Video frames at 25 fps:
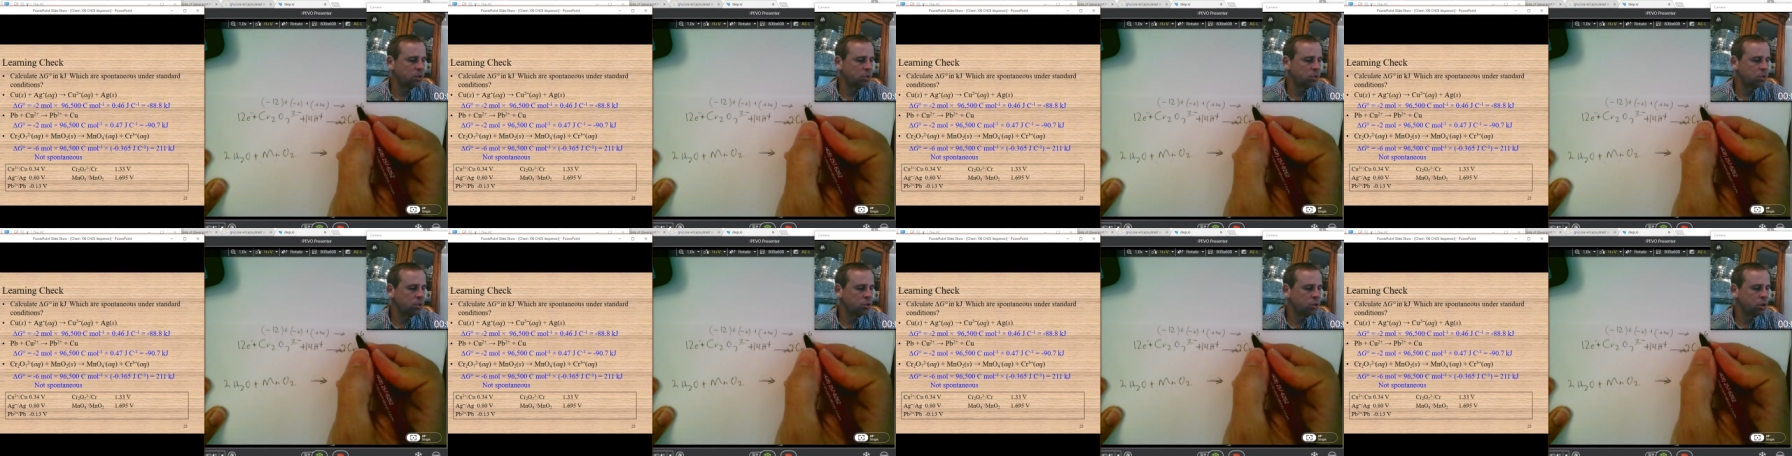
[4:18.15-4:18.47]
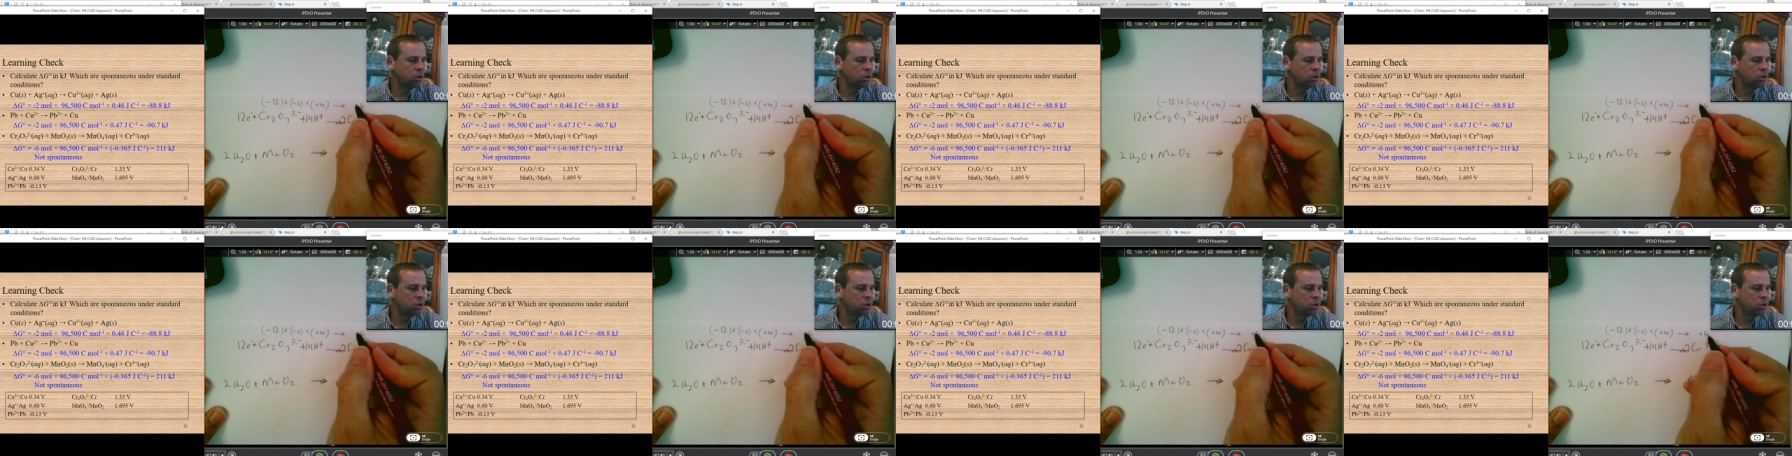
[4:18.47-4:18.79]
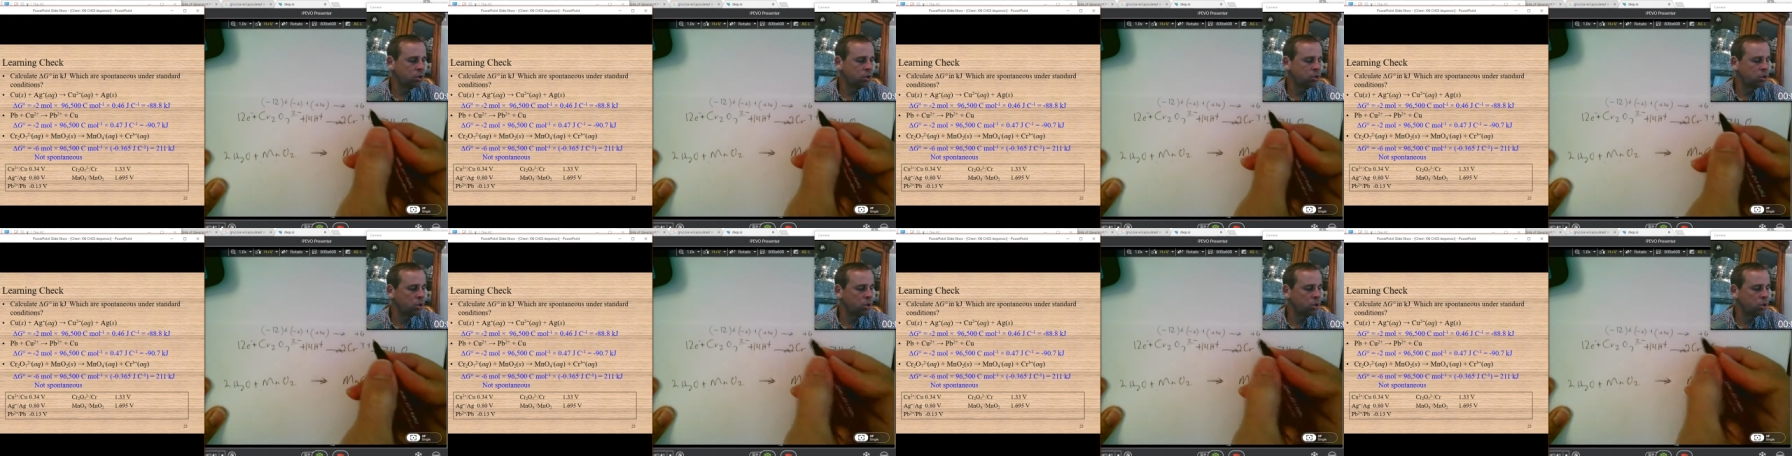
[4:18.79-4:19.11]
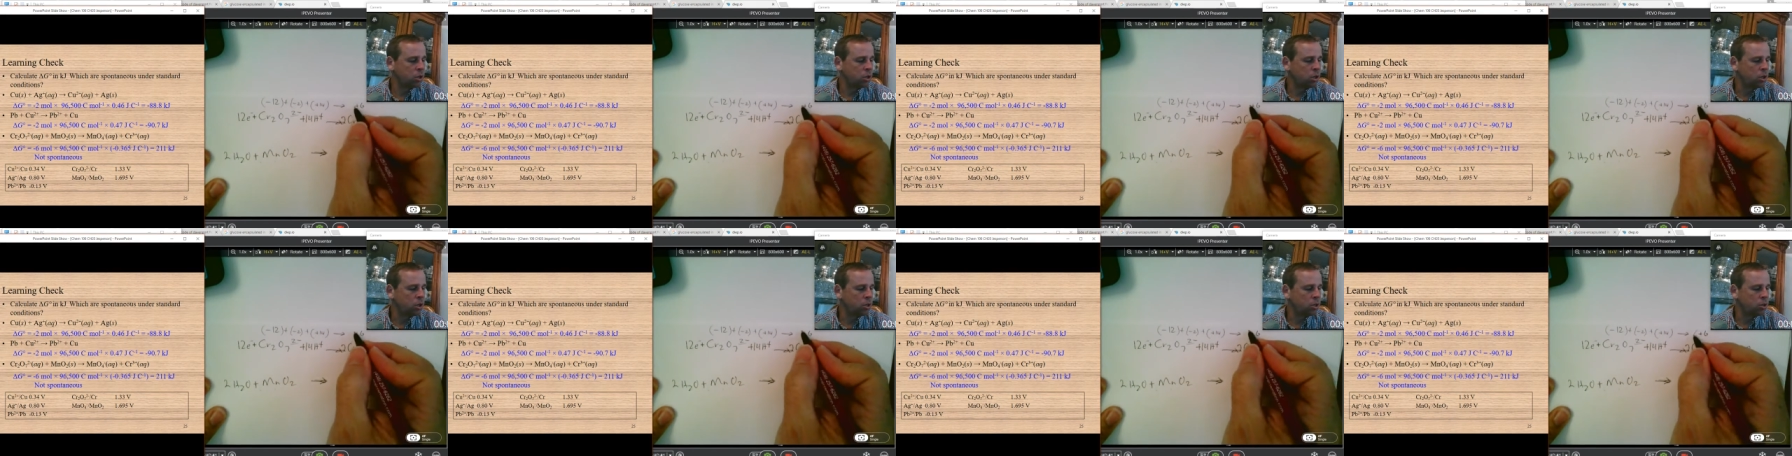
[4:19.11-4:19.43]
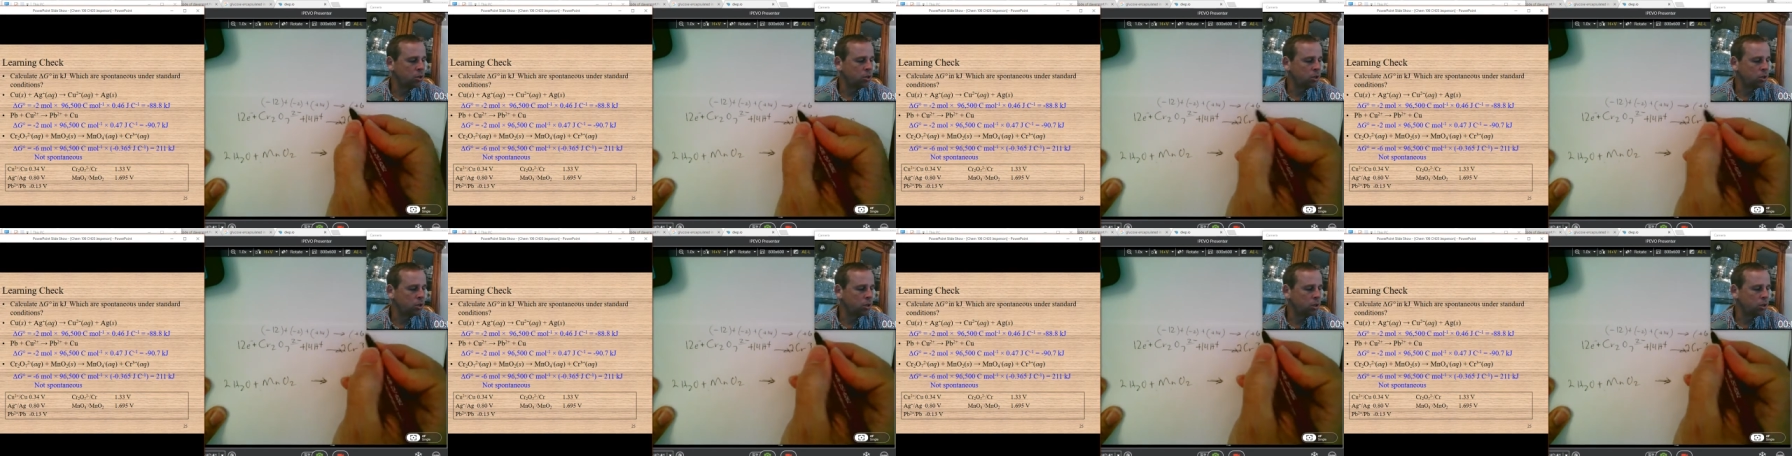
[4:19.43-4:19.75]
charges on
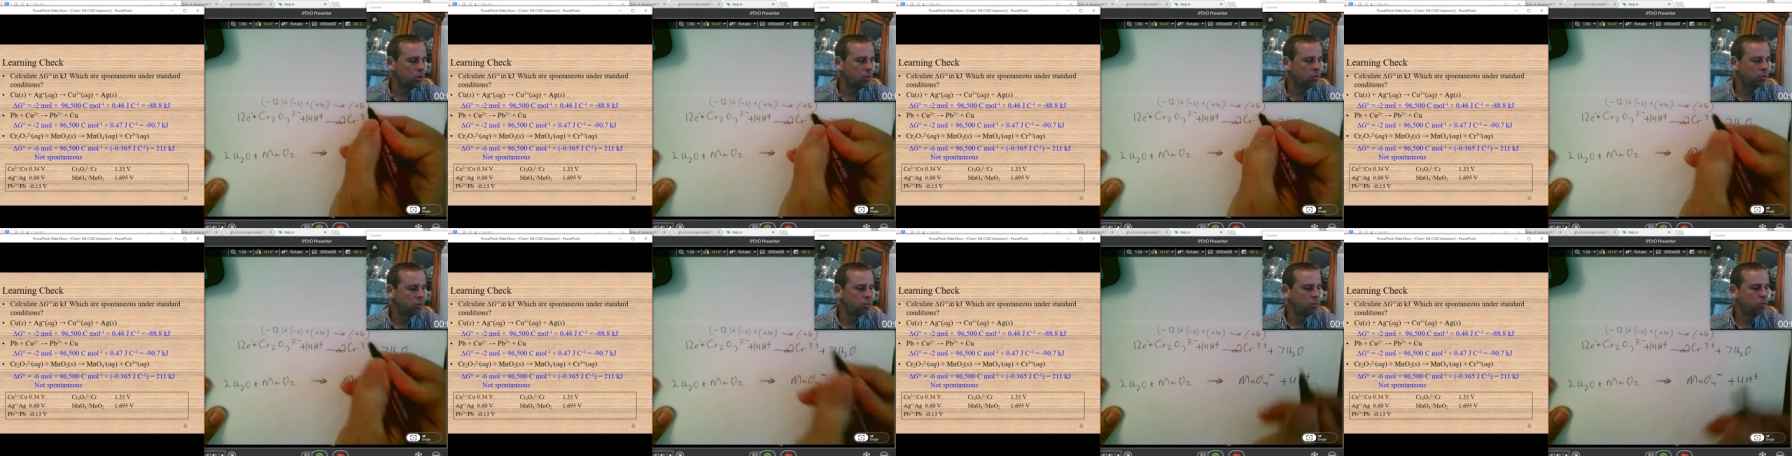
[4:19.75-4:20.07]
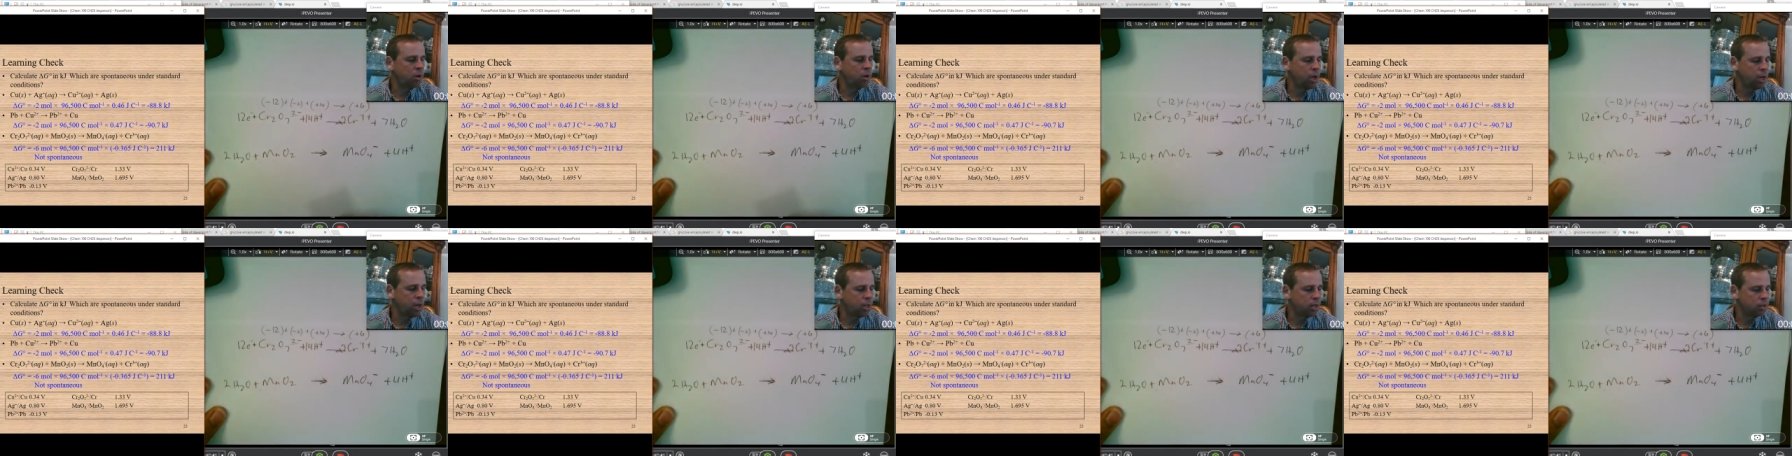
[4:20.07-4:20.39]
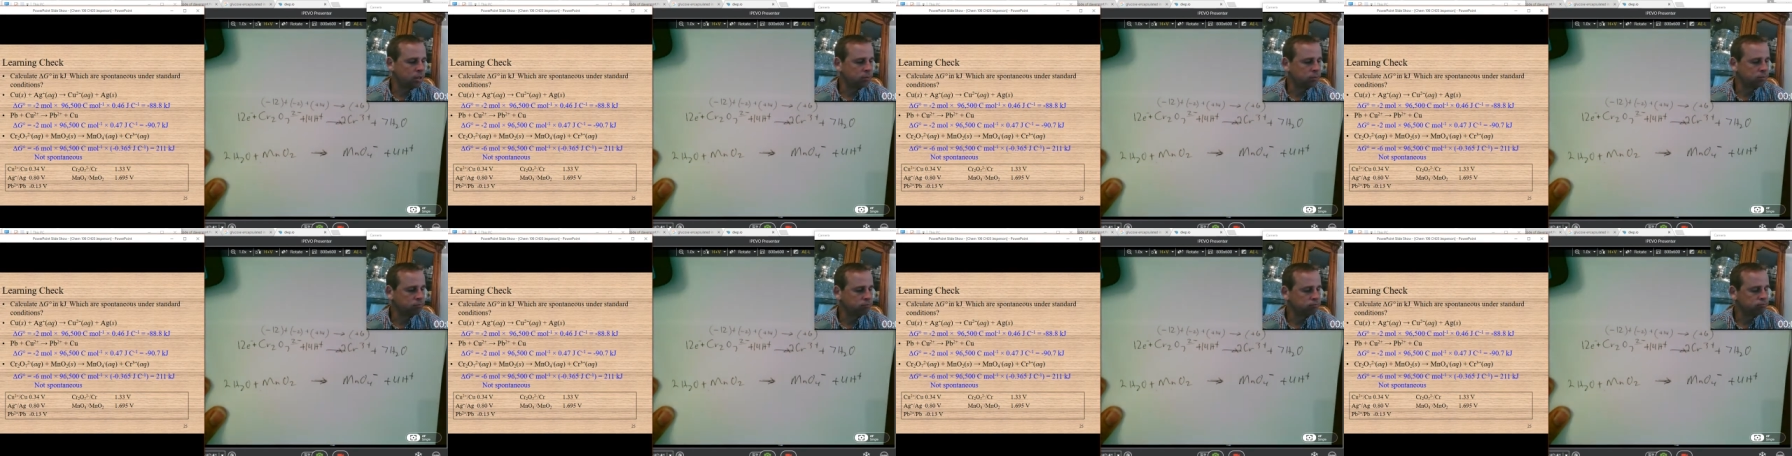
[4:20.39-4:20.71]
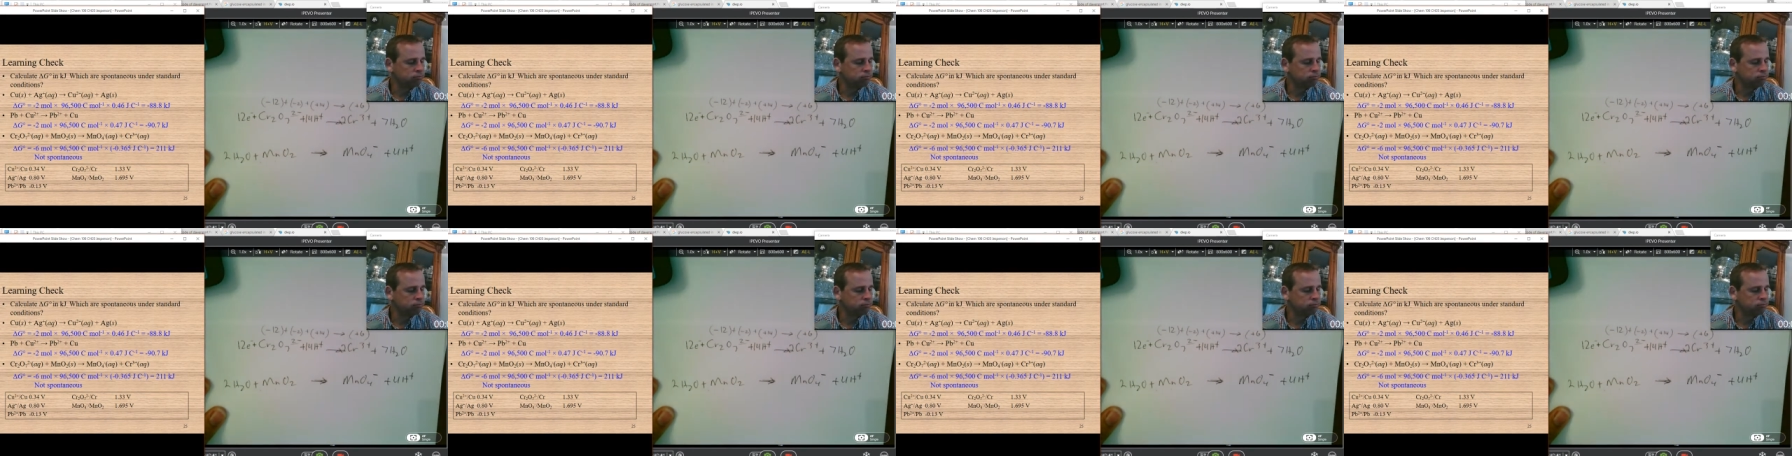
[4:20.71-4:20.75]
the right.